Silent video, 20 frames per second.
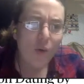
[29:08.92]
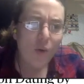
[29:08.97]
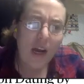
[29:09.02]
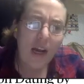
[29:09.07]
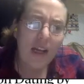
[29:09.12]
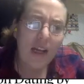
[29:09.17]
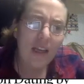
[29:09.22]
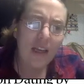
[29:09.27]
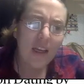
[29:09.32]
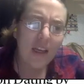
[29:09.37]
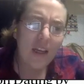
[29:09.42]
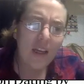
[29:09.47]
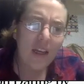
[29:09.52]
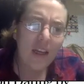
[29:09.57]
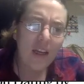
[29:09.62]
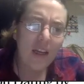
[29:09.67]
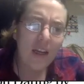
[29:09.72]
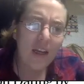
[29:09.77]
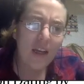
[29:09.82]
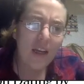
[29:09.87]
It,
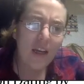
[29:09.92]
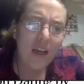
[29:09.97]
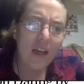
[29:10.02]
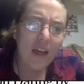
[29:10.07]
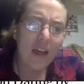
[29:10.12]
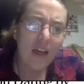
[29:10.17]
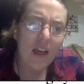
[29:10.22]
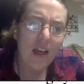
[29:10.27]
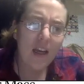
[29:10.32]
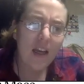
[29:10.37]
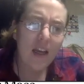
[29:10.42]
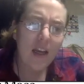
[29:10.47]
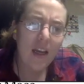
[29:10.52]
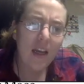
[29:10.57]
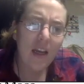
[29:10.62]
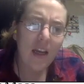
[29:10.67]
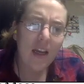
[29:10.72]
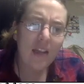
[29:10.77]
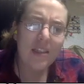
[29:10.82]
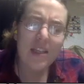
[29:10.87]

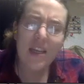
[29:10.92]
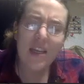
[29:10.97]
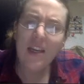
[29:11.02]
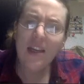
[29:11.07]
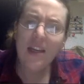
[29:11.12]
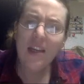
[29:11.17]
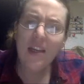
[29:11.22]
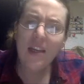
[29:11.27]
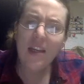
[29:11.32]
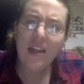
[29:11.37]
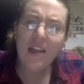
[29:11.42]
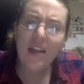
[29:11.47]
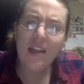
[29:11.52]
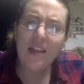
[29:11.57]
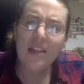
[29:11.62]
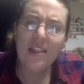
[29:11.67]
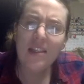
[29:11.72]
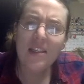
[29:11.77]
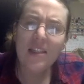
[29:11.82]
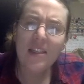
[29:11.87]
is it?
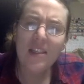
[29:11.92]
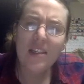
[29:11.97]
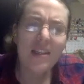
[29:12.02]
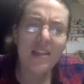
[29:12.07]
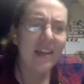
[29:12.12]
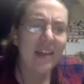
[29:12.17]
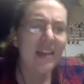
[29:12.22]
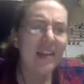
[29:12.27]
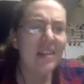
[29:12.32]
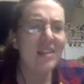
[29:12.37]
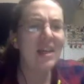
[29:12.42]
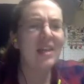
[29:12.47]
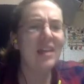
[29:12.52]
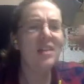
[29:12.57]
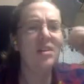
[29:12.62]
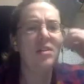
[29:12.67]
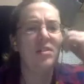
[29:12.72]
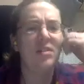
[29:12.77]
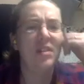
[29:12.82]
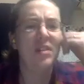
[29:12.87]
Is it a science?
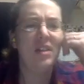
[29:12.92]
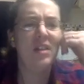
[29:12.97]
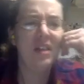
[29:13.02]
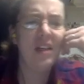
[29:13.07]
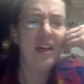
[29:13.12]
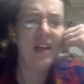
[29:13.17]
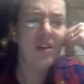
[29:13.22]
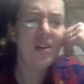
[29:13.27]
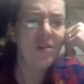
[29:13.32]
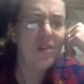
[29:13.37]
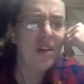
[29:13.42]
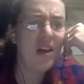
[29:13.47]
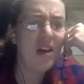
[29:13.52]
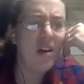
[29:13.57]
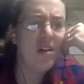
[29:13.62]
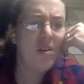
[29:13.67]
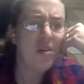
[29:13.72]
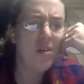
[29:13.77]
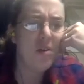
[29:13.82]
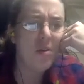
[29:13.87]
I don't
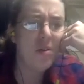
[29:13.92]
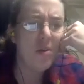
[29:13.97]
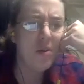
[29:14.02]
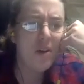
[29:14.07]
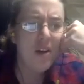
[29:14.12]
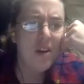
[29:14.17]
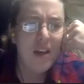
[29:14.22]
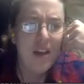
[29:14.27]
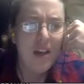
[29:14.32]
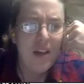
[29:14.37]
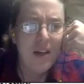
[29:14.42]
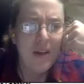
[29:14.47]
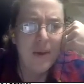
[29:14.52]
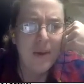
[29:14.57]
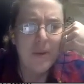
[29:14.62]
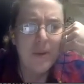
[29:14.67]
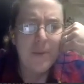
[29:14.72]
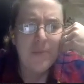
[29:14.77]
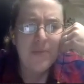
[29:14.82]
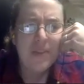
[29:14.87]
know.
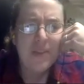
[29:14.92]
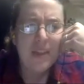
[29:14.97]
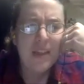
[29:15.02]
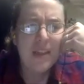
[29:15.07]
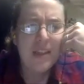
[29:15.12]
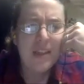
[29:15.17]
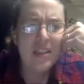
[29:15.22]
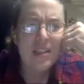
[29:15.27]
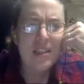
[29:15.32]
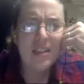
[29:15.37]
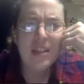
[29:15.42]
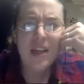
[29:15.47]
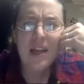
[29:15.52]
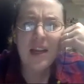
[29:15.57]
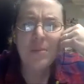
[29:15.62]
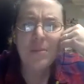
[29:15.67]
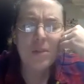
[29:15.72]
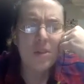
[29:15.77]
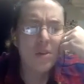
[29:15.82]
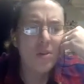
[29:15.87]

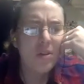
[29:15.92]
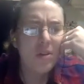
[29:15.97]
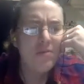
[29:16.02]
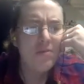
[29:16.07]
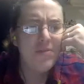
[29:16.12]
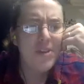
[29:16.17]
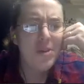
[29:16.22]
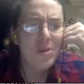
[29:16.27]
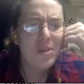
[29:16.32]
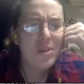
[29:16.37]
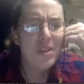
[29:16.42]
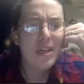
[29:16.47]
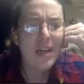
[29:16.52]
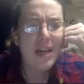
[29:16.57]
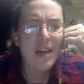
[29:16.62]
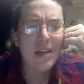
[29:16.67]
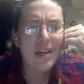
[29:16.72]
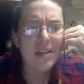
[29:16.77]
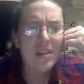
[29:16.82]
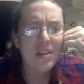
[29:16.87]
I'm so confused,
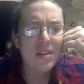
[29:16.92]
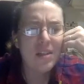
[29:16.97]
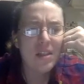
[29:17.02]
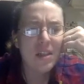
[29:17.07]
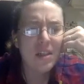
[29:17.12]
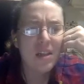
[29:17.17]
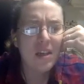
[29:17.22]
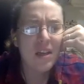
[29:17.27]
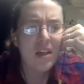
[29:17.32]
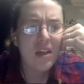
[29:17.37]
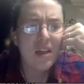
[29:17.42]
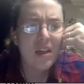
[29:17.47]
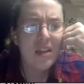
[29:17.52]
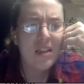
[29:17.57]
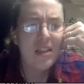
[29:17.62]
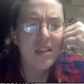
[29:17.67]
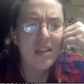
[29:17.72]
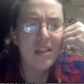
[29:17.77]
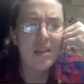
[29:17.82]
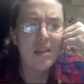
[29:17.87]
guys.
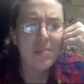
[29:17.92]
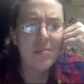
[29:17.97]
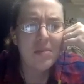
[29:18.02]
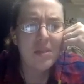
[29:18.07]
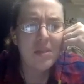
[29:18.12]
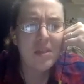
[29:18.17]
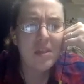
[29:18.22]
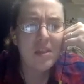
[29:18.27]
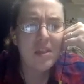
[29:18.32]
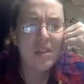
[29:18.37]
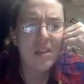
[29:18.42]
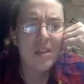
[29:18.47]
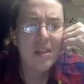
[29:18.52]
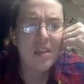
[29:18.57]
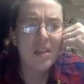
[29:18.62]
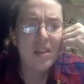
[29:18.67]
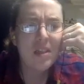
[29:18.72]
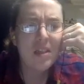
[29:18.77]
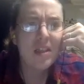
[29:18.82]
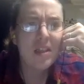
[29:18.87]
This seems
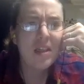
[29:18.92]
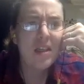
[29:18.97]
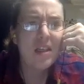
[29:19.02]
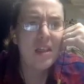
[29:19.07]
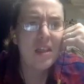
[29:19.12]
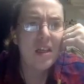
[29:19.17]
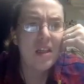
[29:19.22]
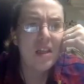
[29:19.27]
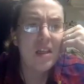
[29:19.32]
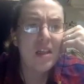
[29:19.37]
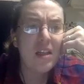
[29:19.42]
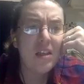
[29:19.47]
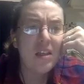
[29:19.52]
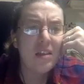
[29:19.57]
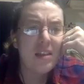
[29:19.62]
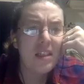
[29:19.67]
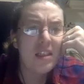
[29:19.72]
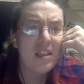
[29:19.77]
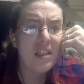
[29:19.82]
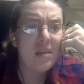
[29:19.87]

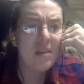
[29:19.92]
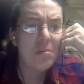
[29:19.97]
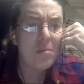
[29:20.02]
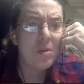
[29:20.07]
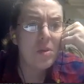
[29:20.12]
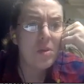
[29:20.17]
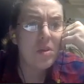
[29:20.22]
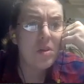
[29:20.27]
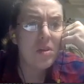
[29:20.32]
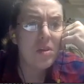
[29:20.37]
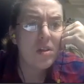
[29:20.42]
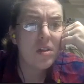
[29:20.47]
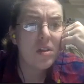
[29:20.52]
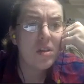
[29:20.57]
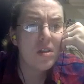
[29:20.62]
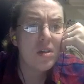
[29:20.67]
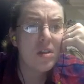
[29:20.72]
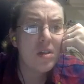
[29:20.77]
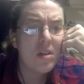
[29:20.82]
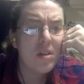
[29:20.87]
this seems
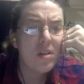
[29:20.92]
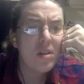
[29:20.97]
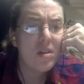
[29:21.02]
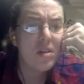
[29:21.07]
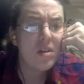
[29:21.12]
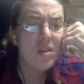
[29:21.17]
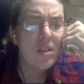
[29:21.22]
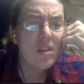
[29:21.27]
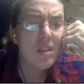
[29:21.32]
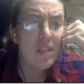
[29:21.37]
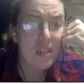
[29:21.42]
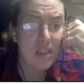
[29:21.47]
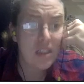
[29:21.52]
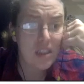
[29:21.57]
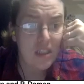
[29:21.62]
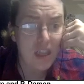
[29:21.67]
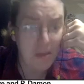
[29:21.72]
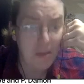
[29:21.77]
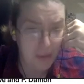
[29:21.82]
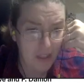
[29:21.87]

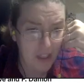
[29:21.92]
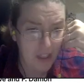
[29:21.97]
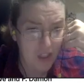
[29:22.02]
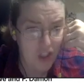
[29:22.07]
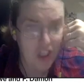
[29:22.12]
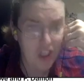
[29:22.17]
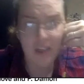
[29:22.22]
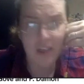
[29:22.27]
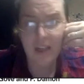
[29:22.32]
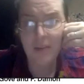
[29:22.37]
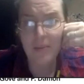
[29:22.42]
deeply cherry